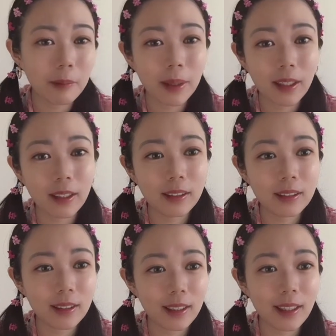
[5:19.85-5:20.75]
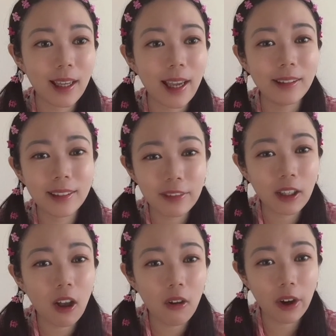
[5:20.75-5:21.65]
Because A
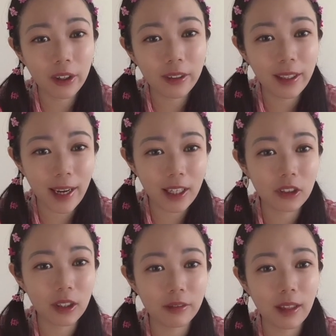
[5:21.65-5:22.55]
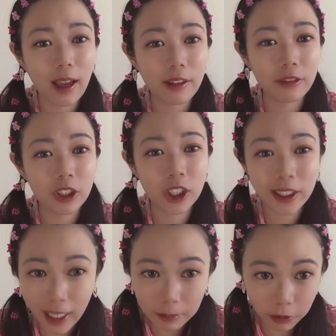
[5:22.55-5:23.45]
difficult early age of life
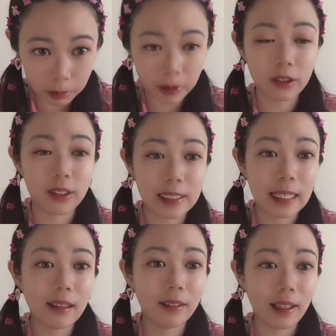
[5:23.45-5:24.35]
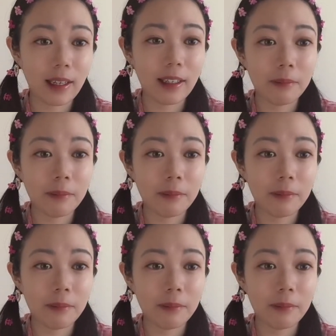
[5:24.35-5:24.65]
shapes your personality.